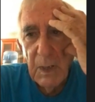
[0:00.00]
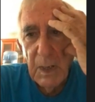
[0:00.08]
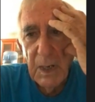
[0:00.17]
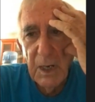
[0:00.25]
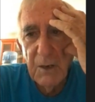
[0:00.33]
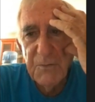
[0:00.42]

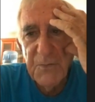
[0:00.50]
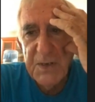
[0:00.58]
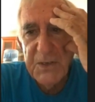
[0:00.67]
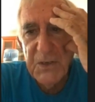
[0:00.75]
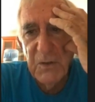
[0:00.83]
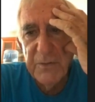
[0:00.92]
And
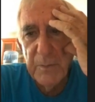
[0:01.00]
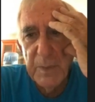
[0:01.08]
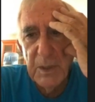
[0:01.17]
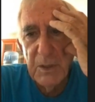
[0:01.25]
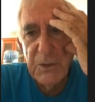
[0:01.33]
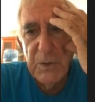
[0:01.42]
Fred
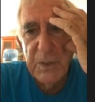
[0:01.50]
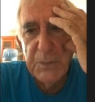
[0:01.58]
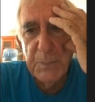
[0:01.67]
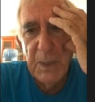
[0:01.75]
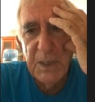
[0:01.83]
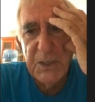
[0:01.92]
Silverman is
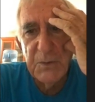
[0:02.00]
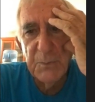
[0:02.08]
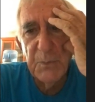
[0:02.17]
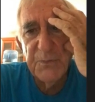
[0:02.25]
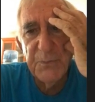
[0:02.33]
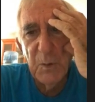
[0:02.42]

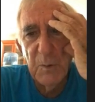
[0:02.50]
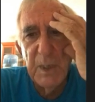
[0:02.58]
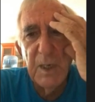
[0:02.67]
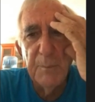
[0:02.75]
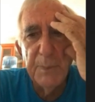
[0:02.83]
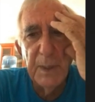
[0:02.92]
responsible for
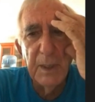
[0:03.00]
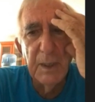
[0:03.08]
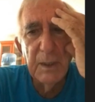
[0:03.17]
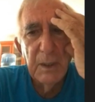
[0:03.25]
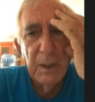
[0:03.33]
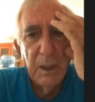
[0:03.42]
me
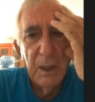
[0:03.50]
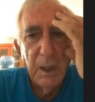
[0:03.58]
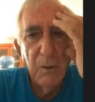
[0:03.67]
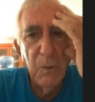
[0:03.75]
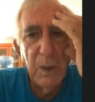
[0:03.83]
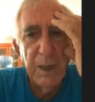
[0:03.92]
being
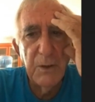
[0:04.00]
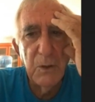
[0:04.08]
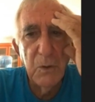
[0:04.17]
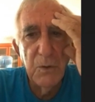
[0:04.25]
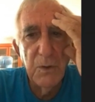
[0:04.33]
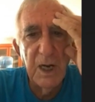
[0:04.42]
a writer
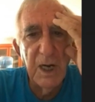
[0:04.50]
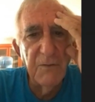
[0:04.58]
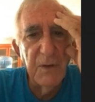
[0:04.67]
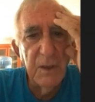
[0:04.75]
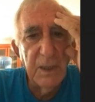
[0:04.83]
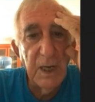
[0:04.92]
who
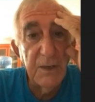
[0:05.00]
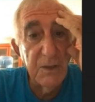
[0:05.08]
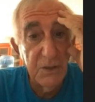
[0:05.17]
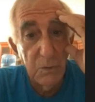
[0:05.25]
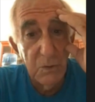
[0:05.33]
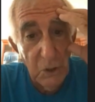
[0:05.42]
never got
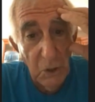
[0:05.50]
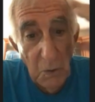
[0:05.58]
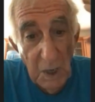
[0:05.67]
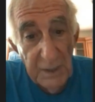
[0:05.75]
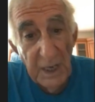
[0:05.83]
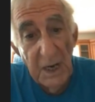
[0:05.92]
his own show
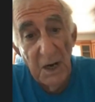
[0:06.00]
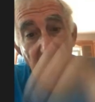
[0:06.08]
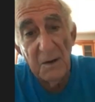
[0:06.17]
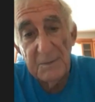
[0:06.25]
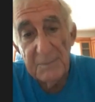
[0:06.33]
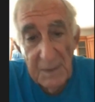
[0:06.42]
on the
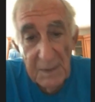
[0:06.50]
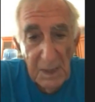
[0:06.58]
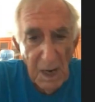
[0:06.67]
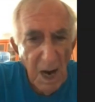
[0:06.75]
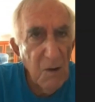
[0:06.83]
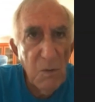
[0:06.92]
air.
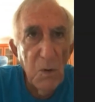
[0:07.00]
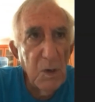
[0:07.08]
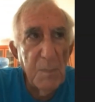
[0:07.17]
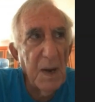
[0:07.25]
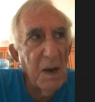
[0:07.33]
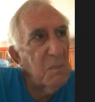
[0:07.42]
I wrote
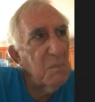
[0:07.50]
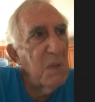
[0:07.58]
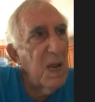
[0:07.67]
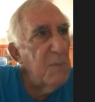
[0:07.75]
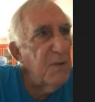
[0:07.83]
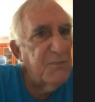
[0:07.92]
about
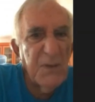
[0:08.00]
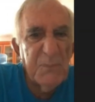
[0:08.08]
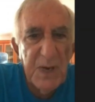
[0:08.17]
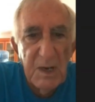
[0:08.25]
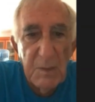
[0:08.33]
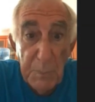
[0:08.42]
maybe
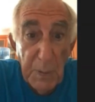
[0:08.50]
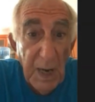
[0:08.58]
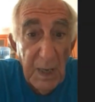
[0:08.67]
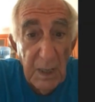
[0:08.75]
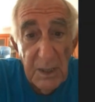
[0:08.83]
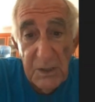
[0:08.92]
fifteen
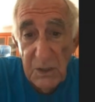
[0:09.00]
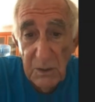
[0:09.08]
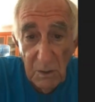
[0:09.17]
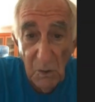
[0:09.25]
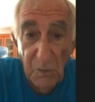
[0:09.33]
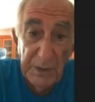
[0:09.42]
pilots
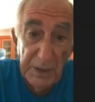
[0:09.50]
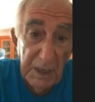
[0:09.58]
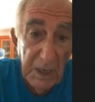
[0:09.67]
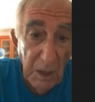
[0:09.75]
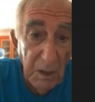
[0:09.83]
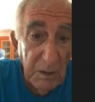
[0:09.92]
over the
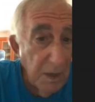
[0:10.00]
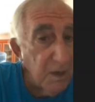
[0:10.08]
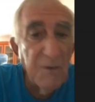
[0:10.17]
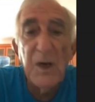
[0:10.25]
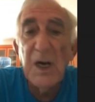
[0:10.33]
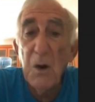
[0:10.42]
year and
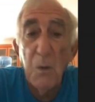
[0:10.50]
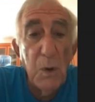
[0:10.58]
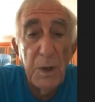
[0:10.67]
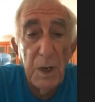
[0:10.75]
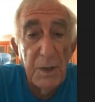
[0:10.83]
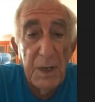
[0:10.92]
never got
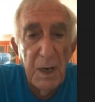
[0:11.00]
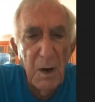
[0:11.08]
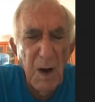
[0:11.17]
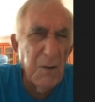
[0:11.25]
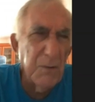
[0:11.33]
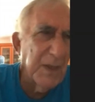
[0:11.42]
one on the
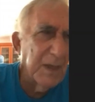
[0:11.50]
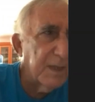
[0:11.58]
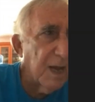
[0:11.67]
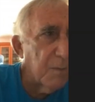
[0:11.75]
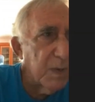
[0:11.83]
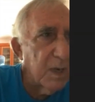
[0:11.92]
air. I don't think
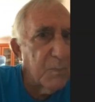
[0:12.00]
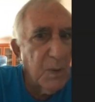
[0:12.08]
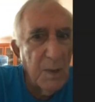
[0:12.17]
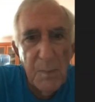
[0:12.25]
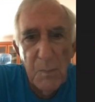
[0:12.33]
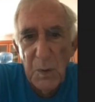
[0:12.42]
that many,
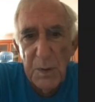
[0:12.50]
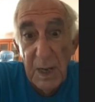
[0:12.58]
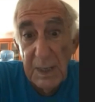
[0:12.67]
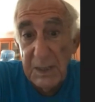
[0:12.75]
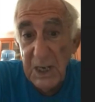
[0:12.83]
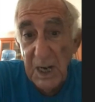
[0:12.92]
probably more
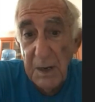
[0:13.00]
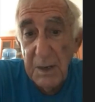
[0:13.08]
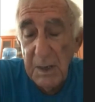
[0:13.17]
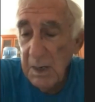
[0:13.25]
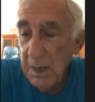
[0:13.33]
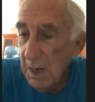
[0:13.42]
than ten.
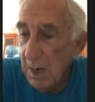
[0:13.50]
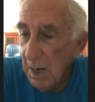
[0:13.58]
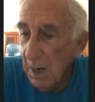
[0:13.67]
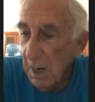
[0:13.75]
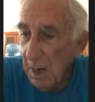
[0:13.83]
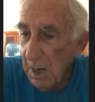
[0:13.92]

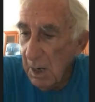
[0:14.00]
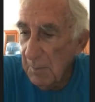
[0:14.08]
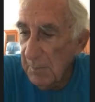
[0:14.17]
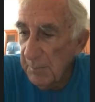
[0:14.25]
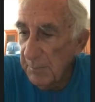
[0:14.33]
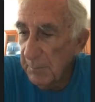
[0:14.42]

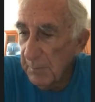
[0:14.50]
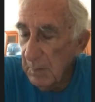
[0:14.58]
Um,